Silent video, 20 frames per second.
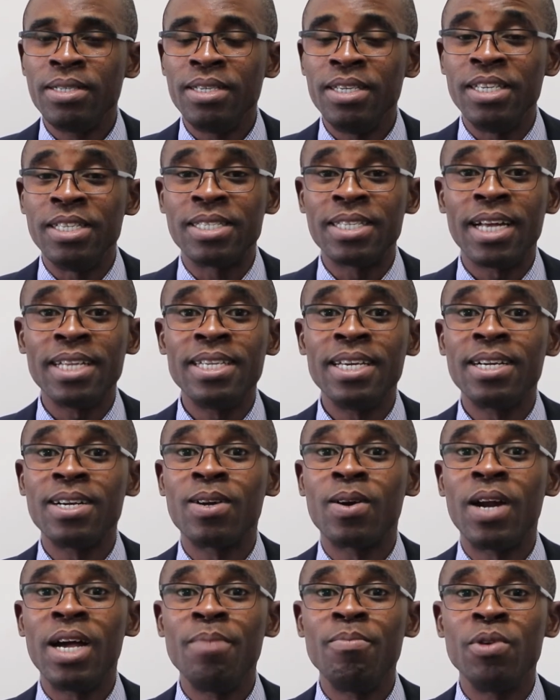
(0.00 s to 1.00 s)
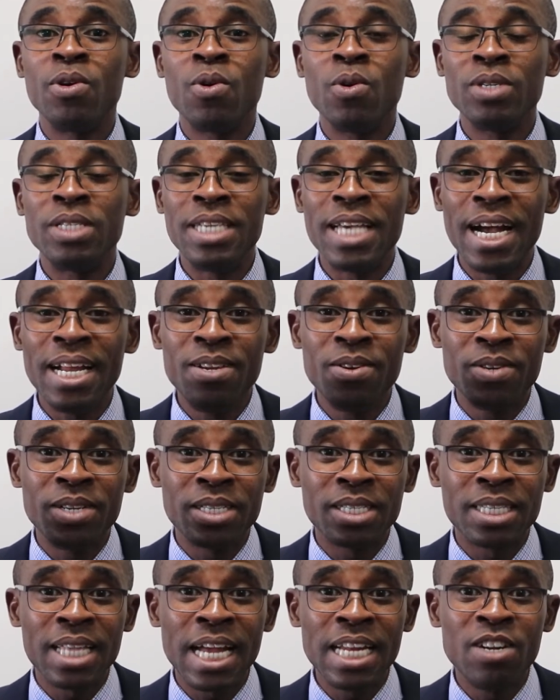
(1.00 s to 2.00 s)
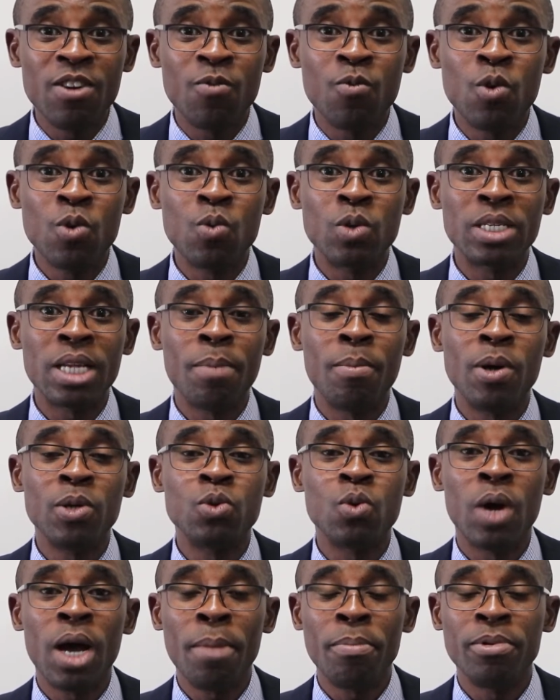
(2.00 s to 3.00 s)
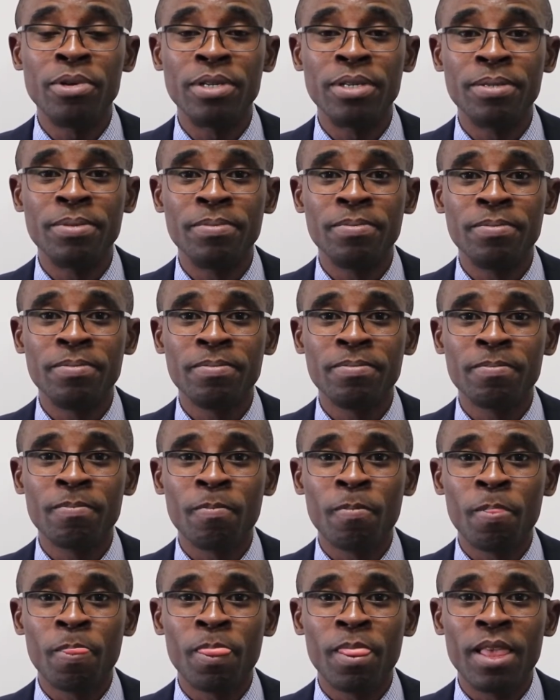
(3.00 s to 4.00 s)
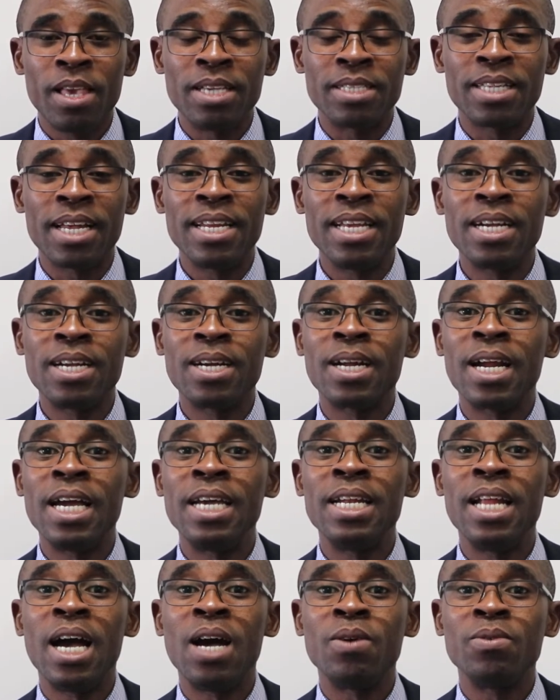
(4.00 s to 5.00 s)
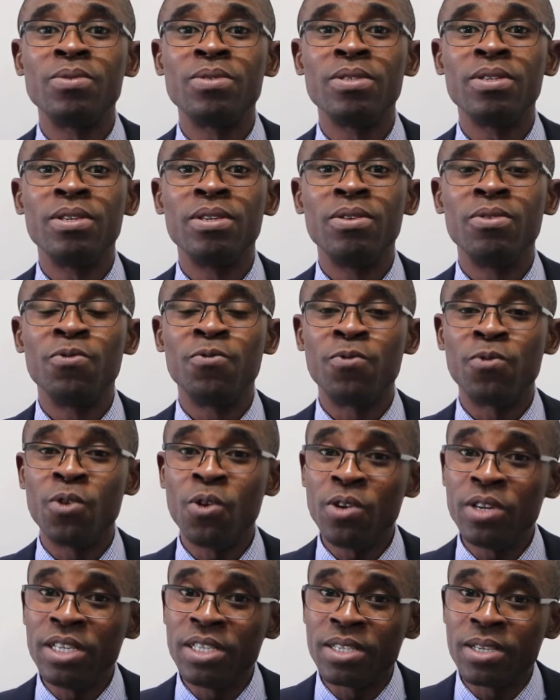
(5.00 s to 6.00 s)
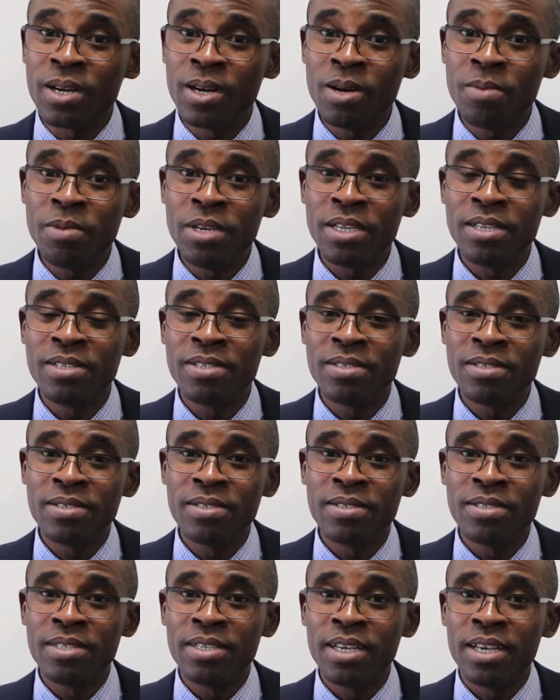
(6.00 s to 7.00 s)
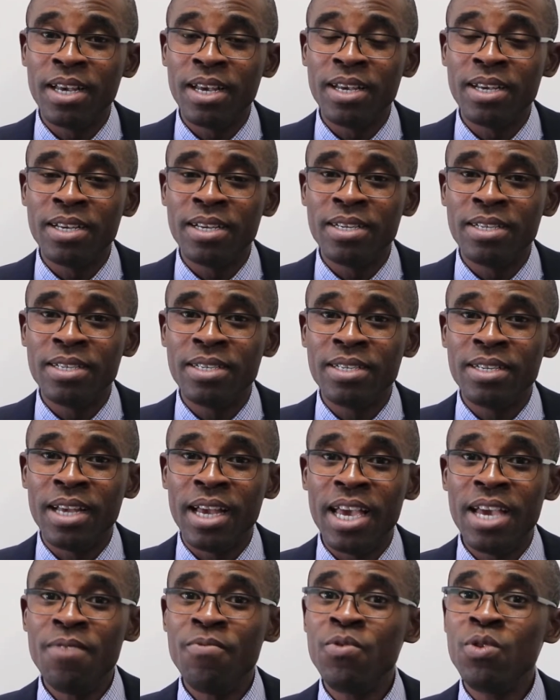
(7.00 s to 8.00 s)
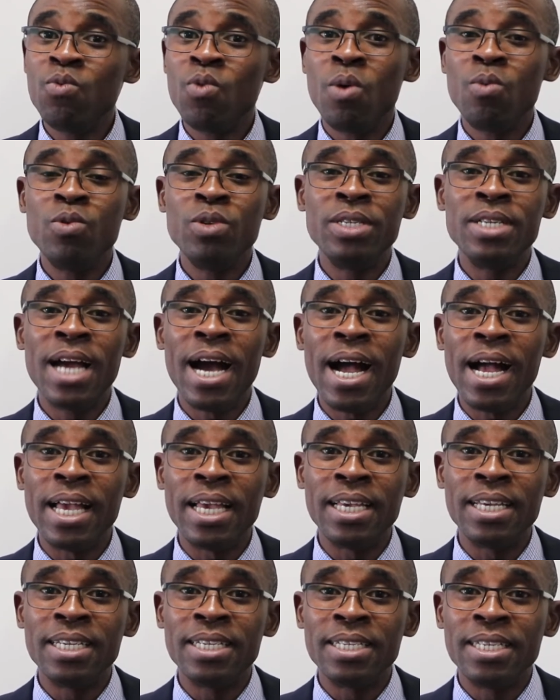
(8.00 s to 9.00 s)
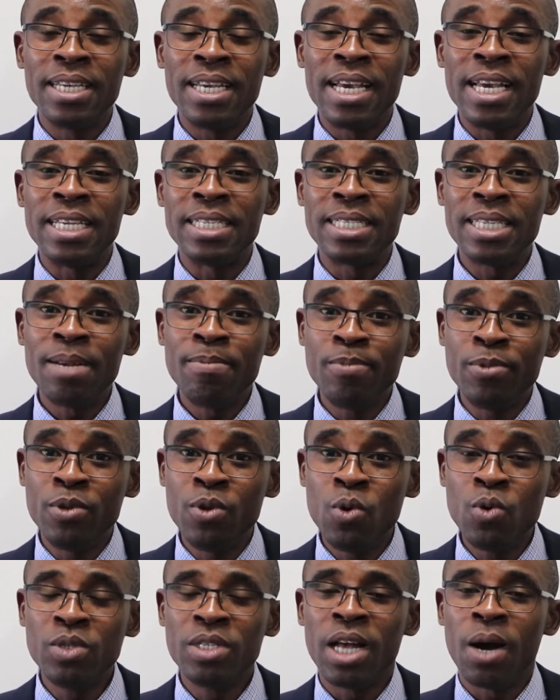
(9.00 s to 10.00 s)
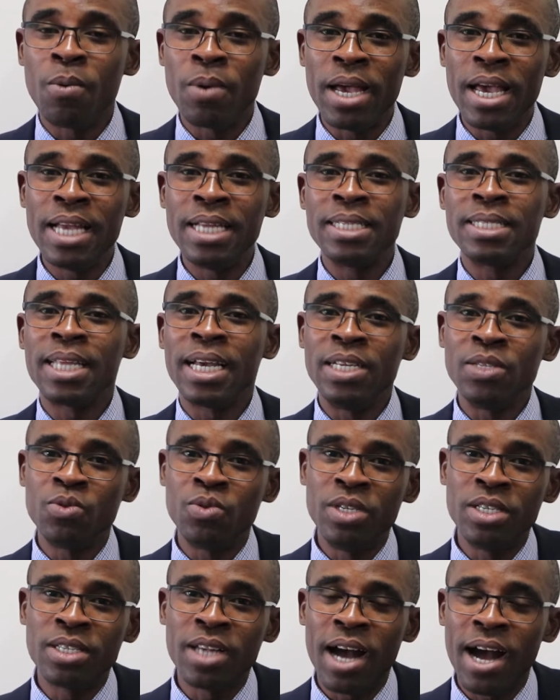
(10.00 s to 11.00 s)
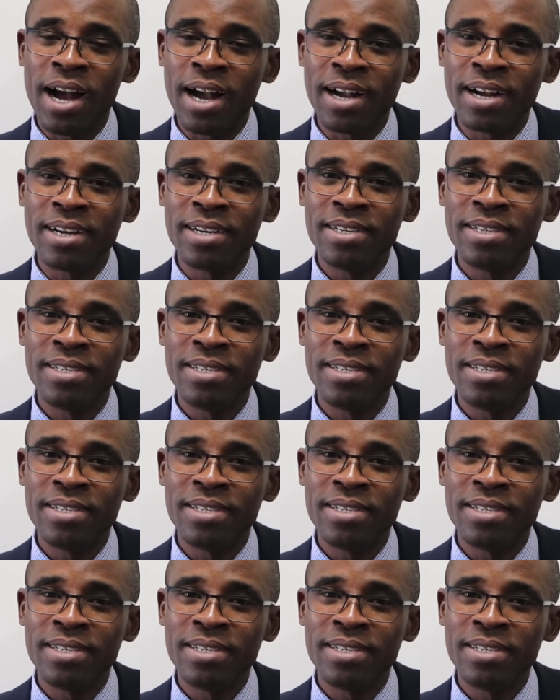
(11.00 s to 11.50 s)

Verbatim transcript: He started crying because he had the understanding of what was about to happen. He started crying out, flood is coming. Everyone will die except those that will enter into this ark.